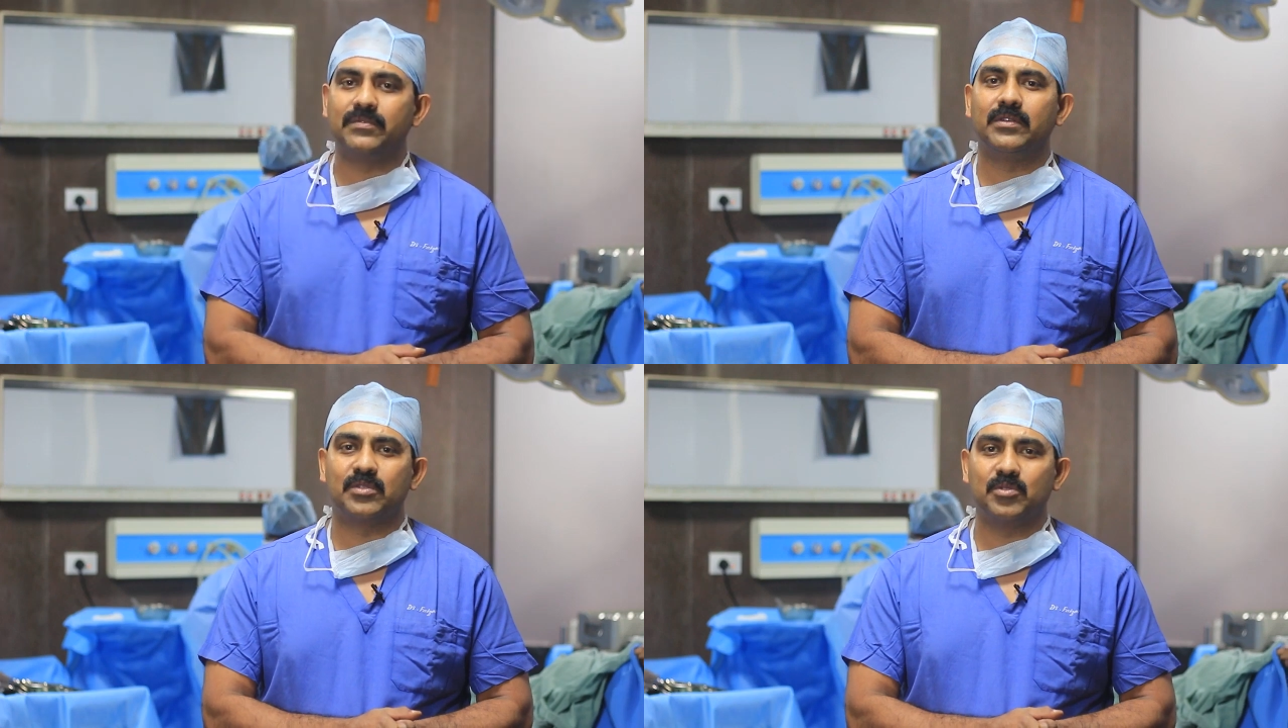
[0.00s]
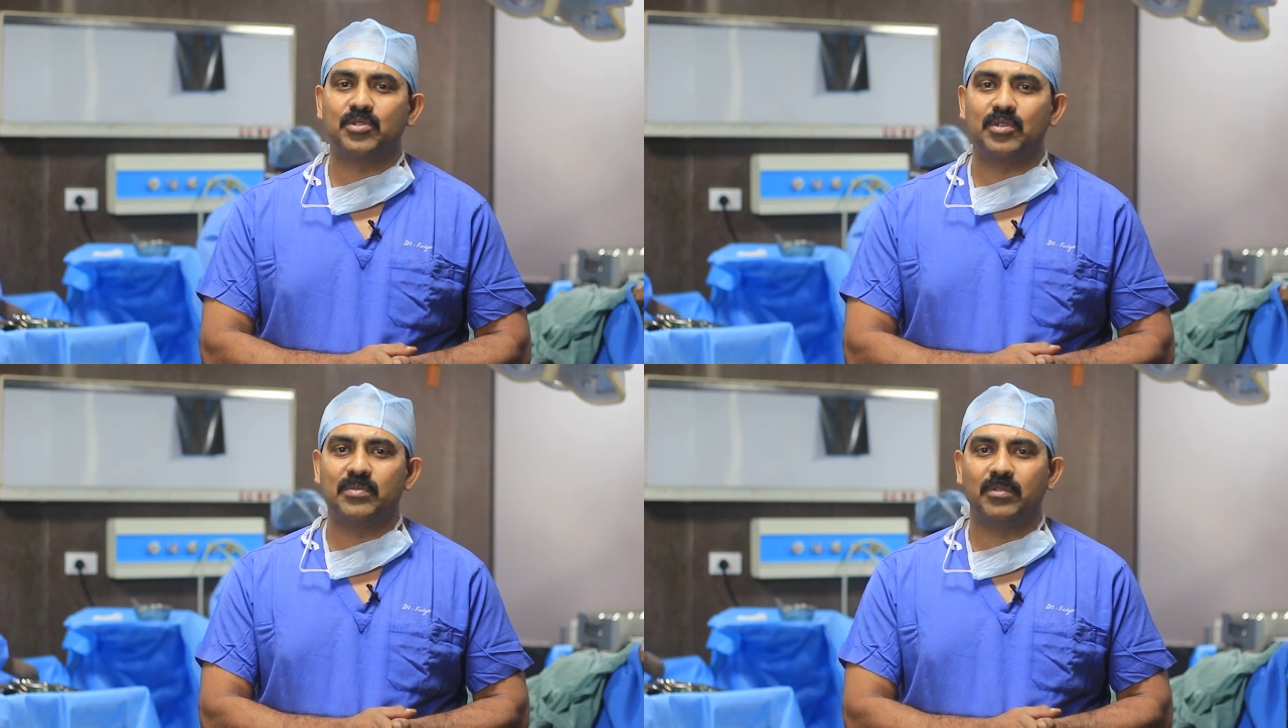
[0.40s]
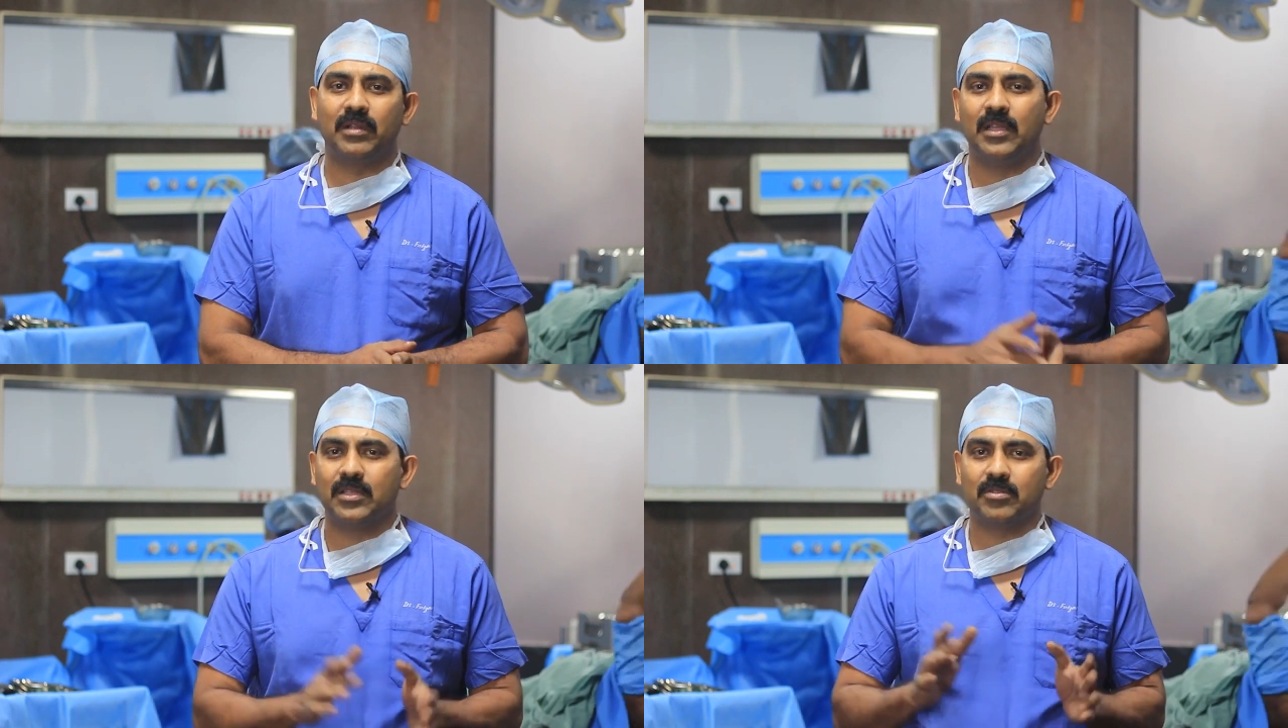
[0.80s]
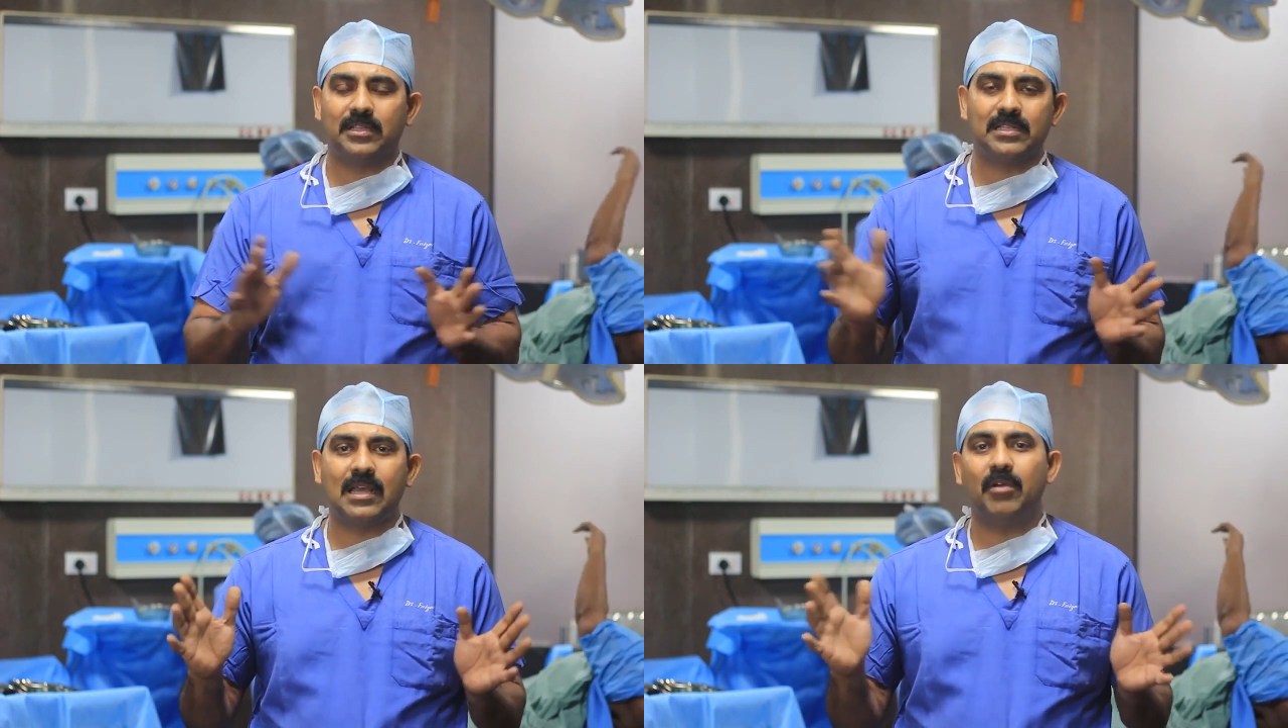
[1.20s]
for the suture removal. So
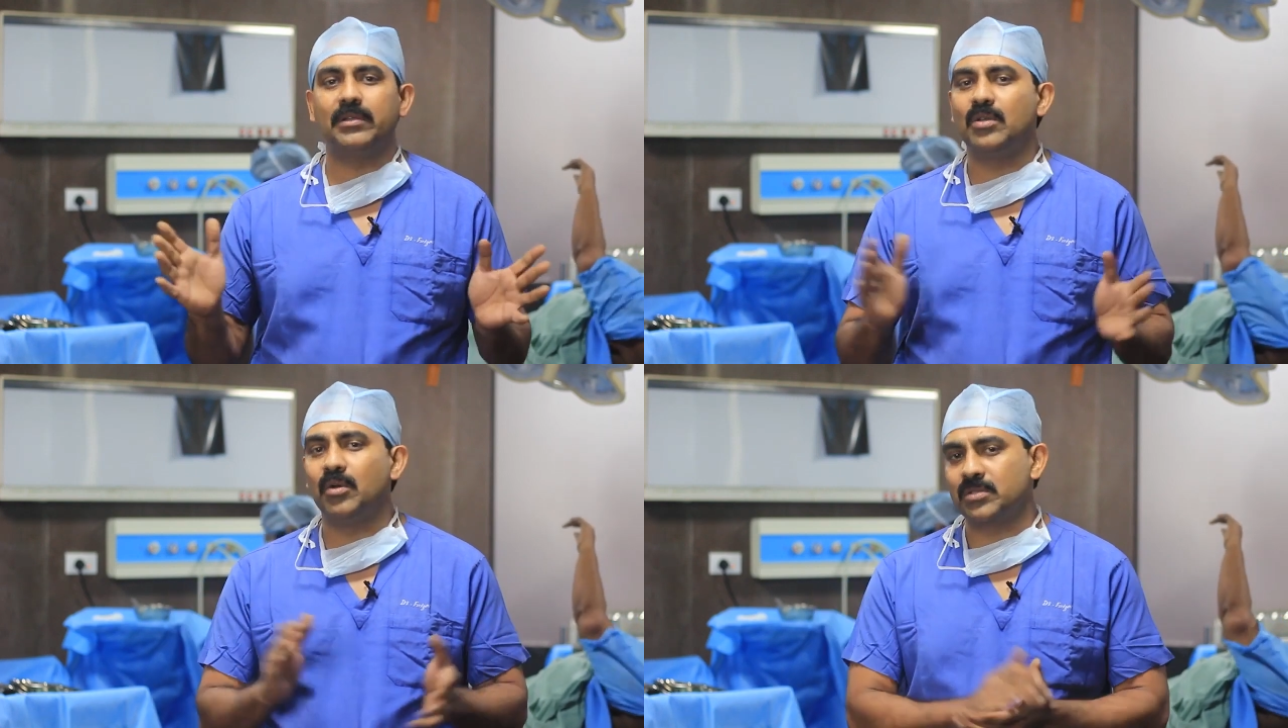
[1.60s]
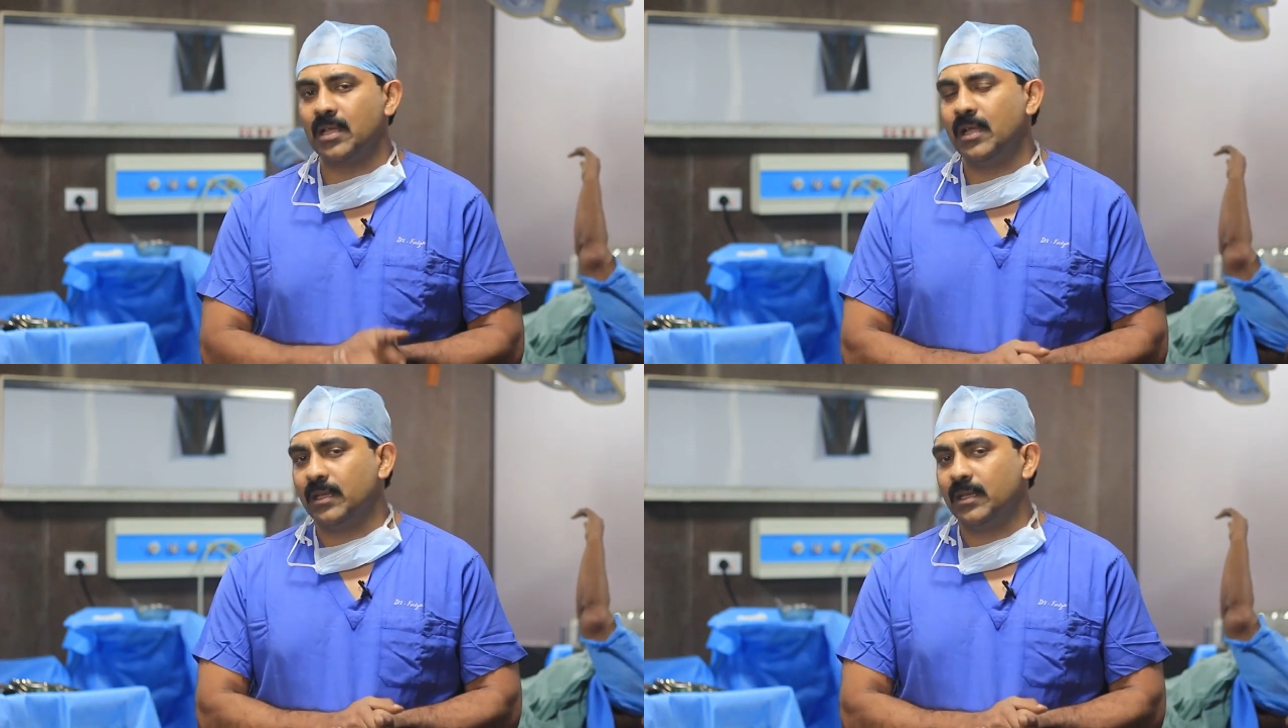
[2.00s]
this is how it goes.